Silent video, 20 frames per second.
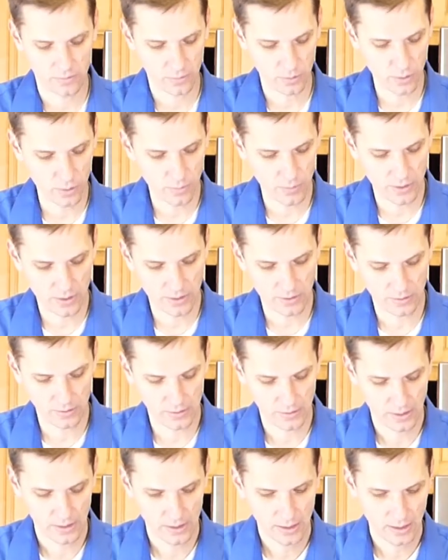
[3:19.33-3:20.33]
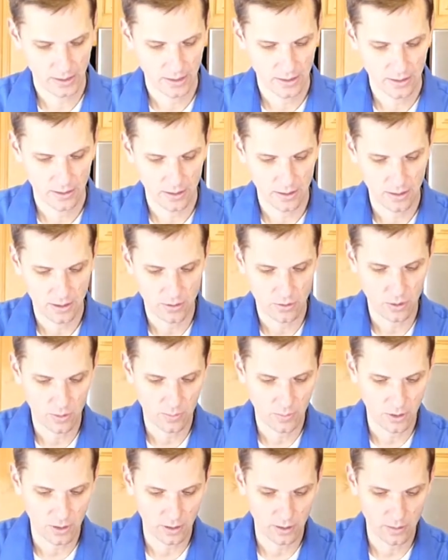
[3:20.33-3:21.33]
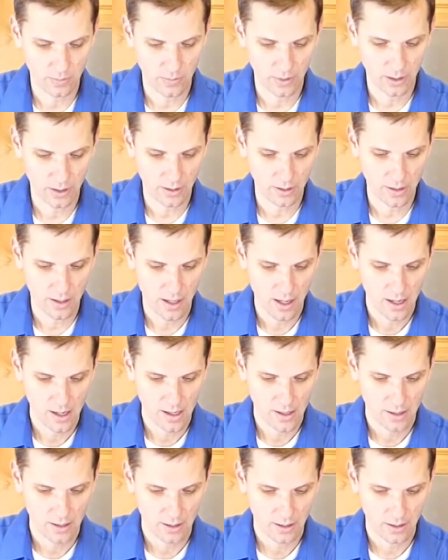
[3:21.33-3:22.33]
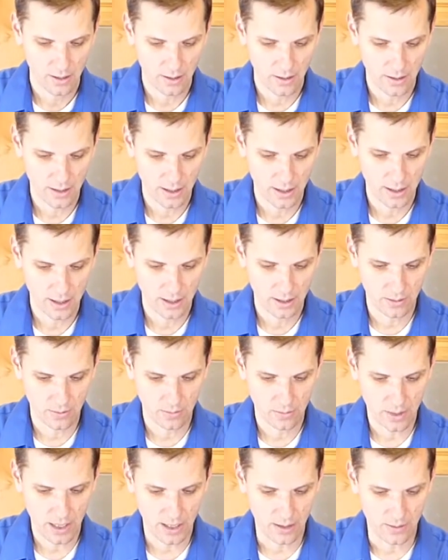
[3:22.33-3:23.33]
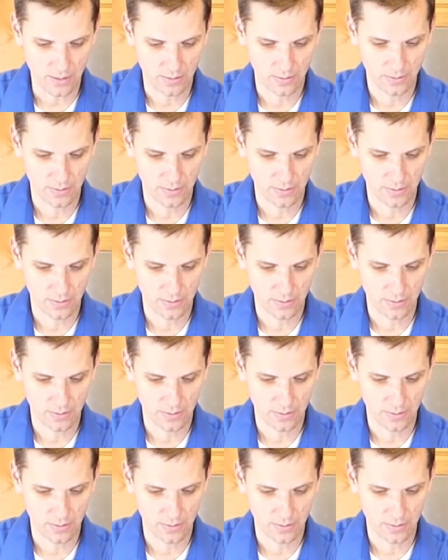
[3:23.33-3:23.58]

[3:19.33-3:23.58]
Oops. Just stripped a little bit. Alright, wow.